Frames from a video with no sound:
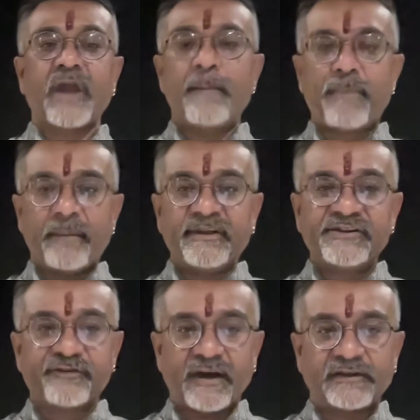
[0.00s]
Appa
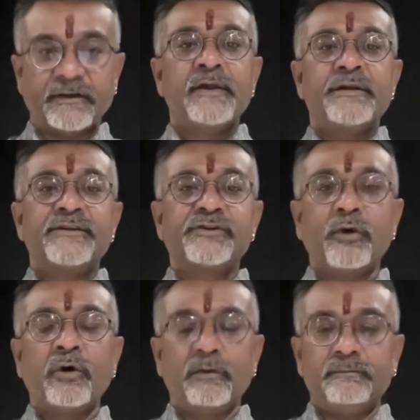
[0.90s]
means father.
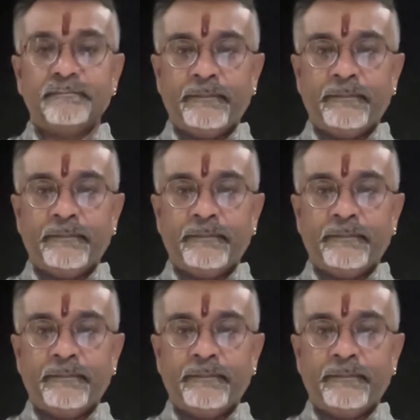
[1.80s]
So,